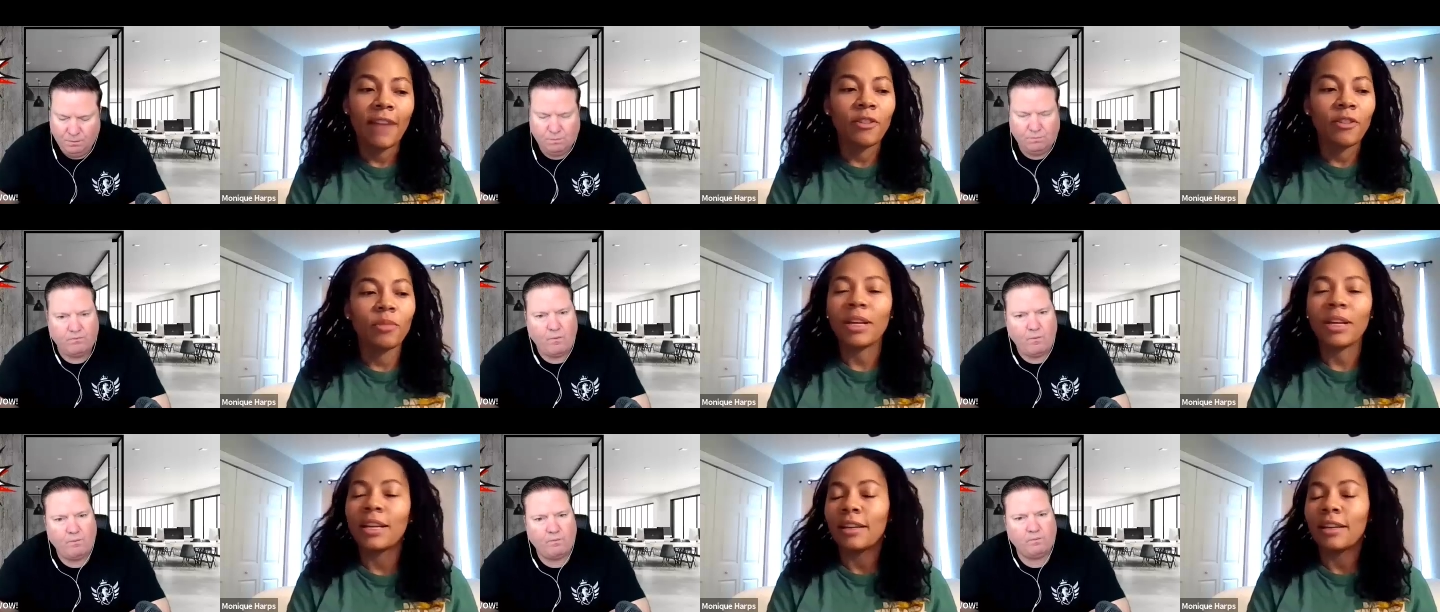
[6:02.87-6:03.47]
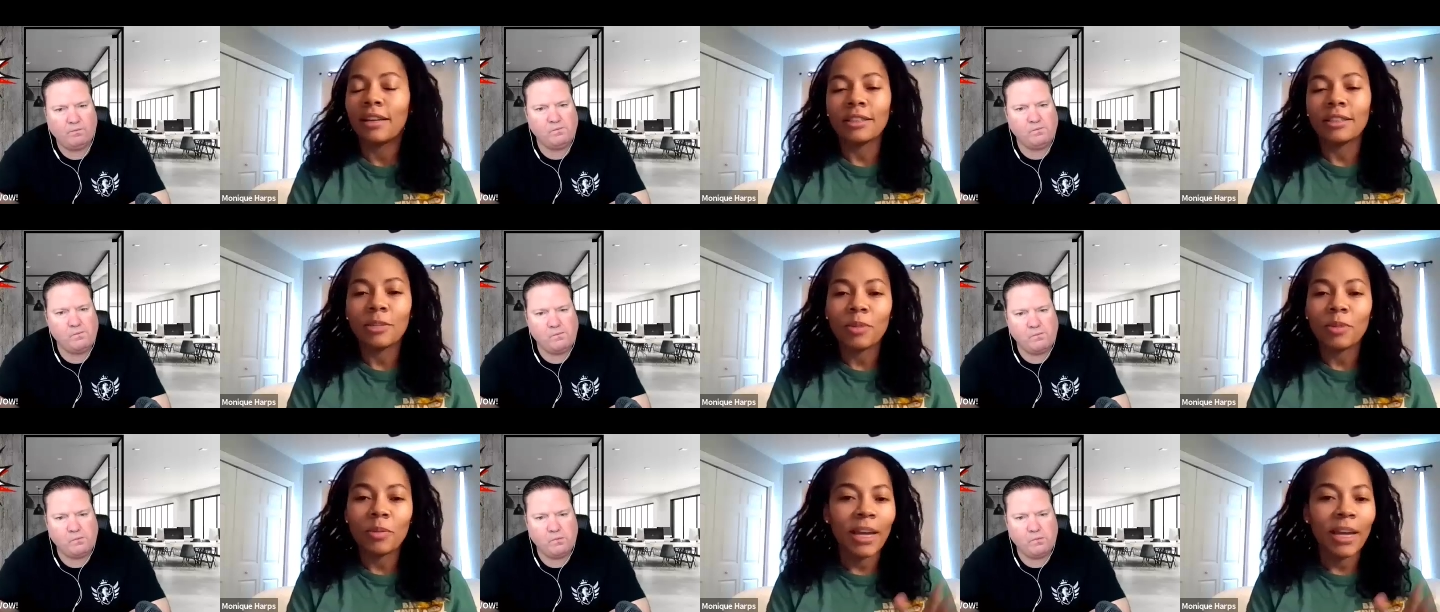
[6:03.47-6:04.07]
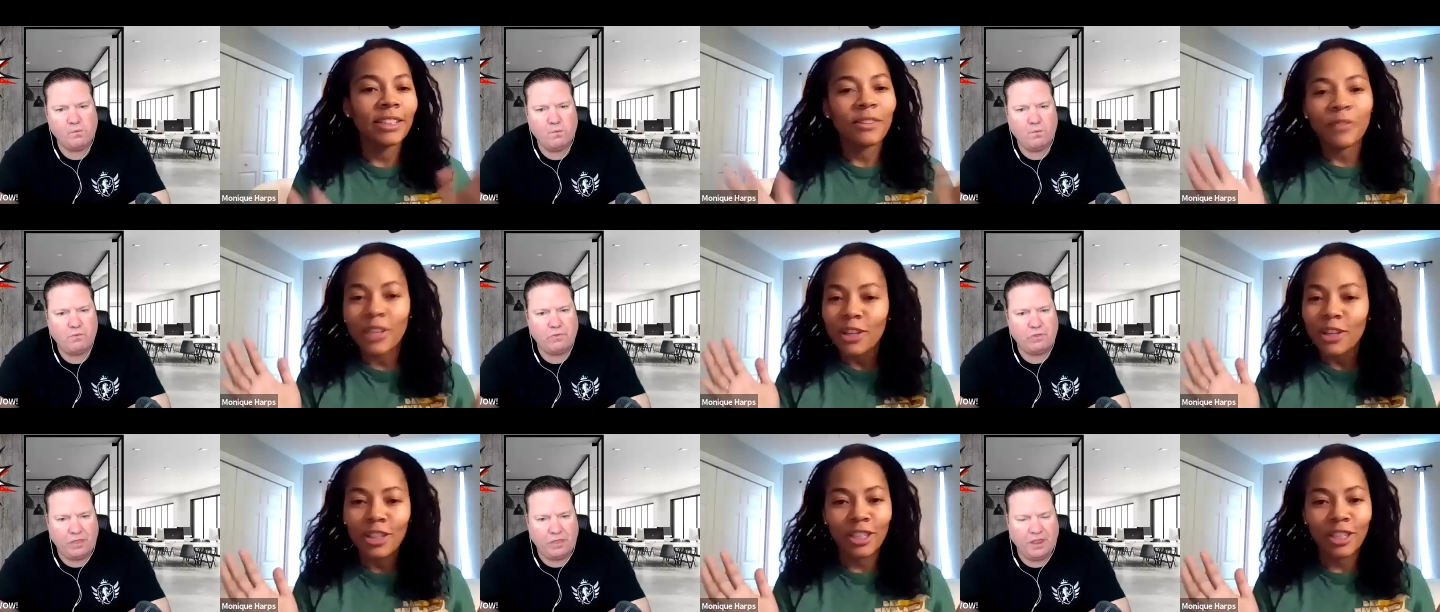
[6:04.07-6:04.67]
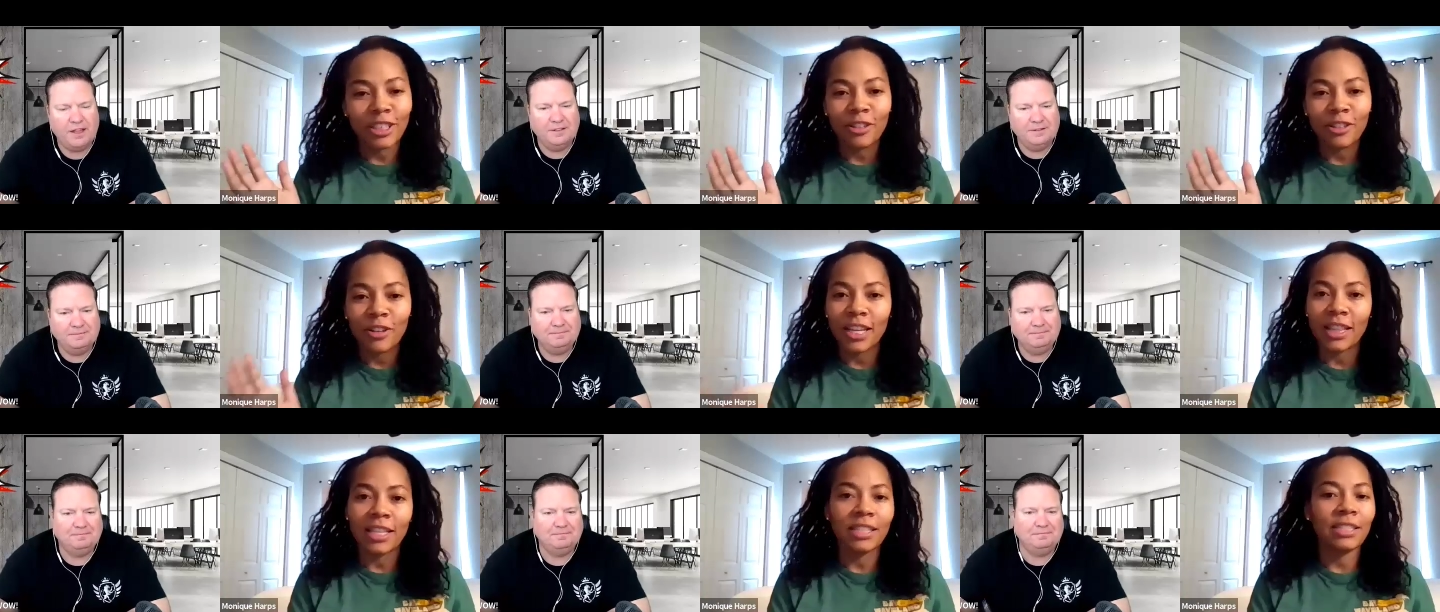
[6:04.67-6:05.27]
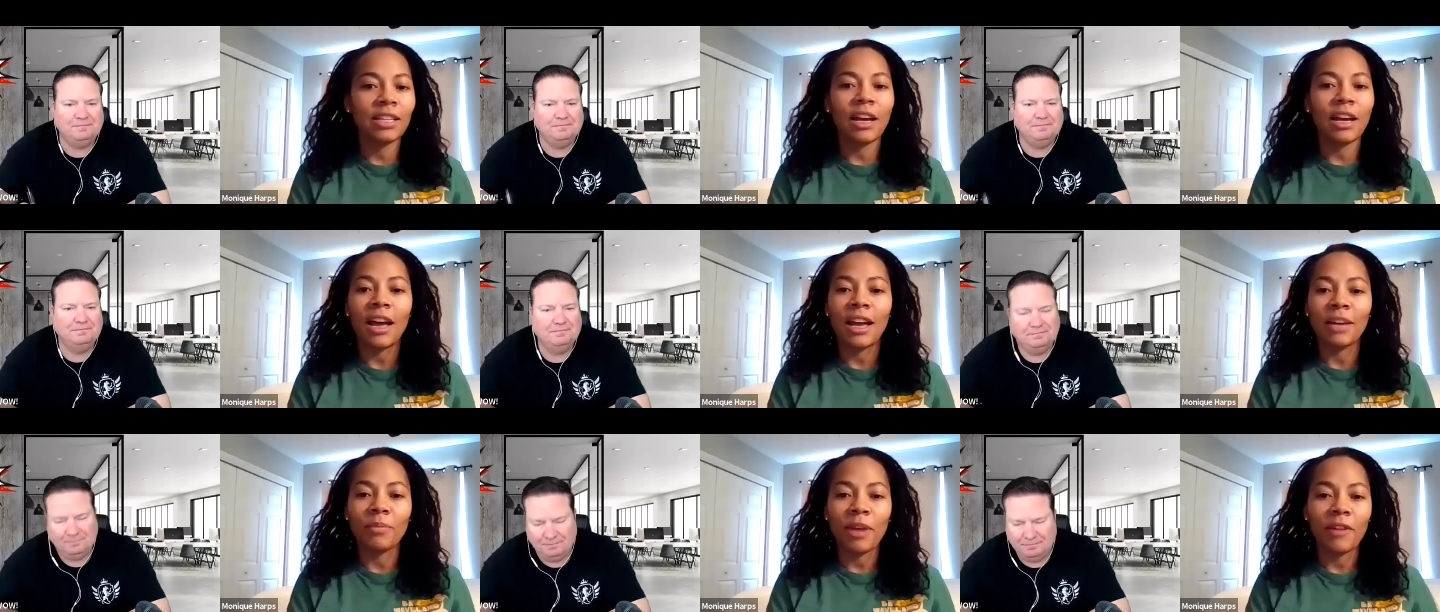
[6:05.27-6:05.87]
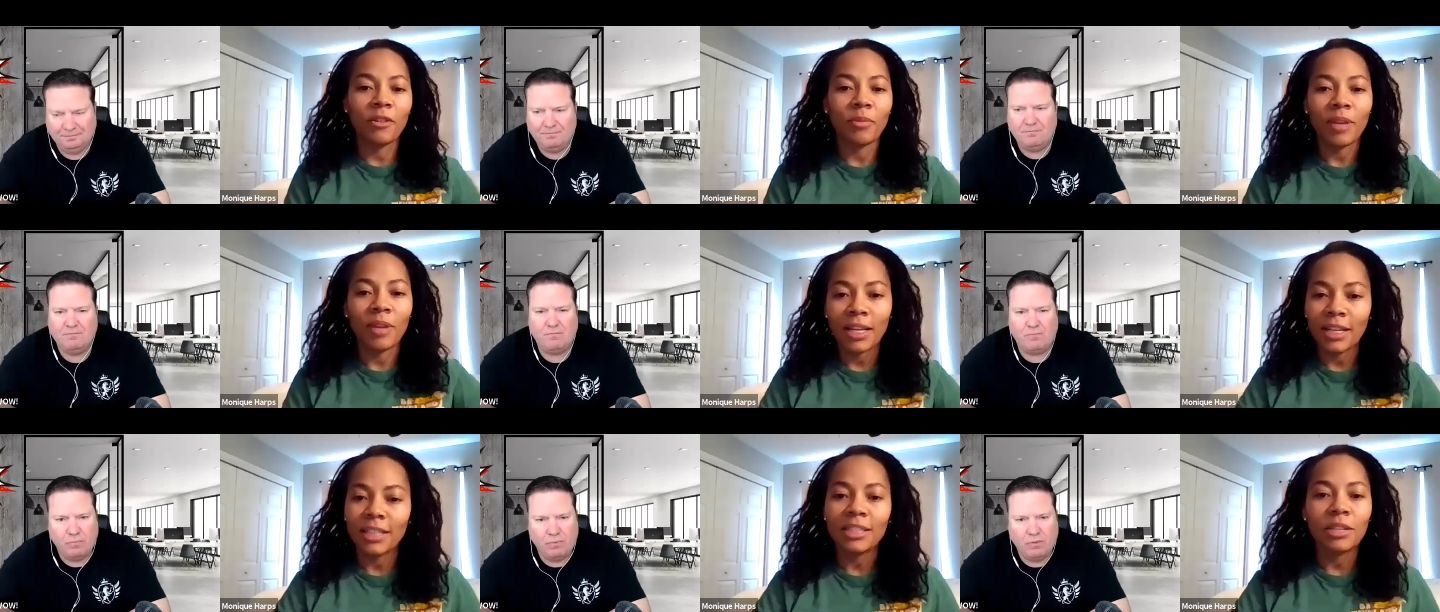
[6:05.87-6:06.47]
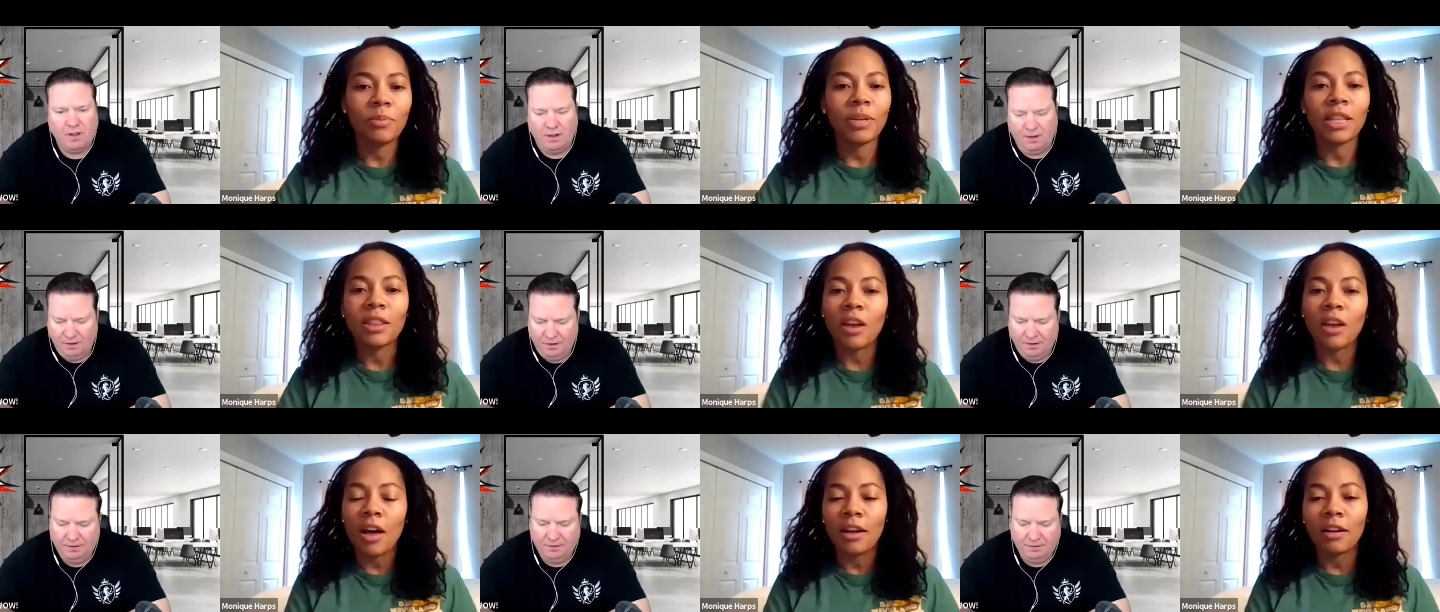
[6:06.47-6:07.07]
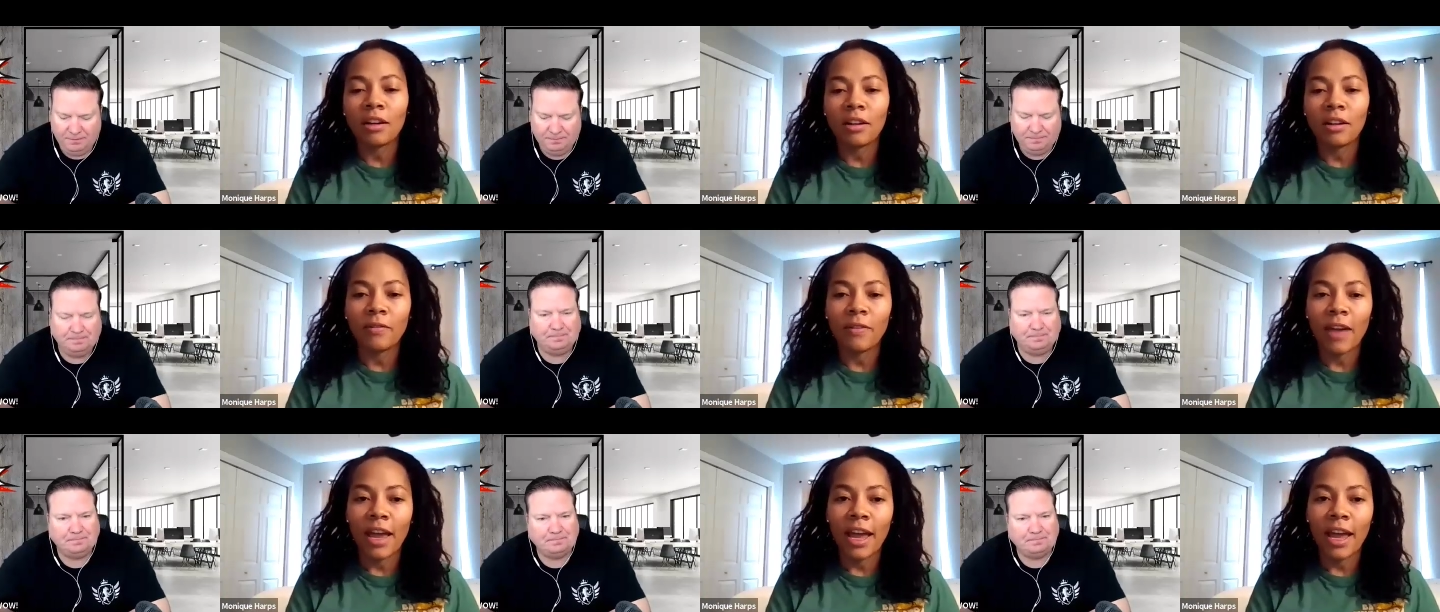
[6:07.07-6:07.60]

Speaker 1: everybody needs to be made to feel good during this time. Everybody needs to be thought of.